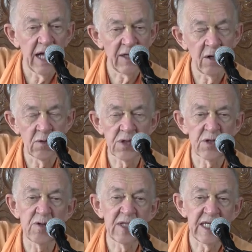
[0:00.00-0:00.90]
and
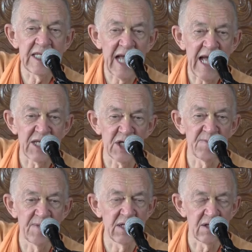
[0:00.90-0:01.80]
also
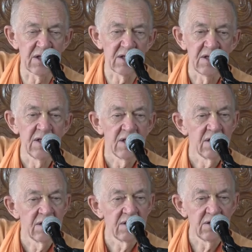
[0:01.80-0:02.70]
detachment.
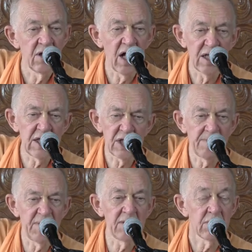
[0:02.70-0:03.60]
Knowledge
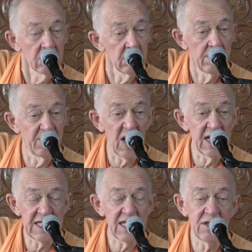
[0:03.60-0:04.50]
about the
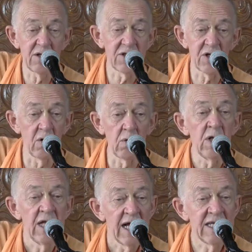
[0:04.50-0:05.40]
body and the
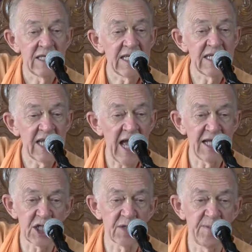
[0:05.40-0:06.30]
soul and
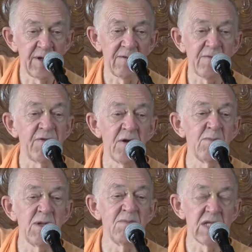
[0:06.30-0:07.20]
detachment
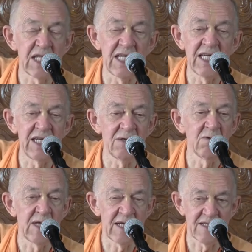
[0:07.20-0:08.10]
from the
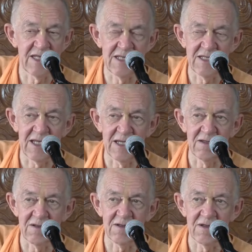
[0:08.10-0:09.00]
material
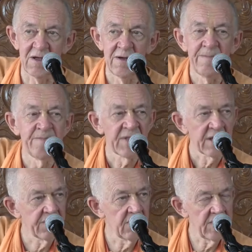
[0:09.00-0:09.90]
existence.
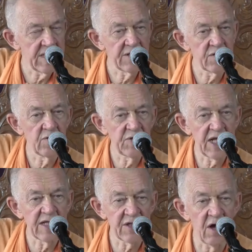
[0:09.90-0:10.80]
So these two
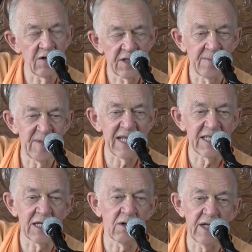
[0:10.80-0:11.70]
things
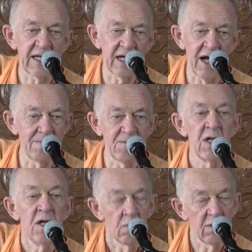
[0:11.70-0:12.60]
automatically come
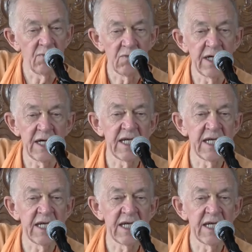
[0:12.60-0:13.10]
when we're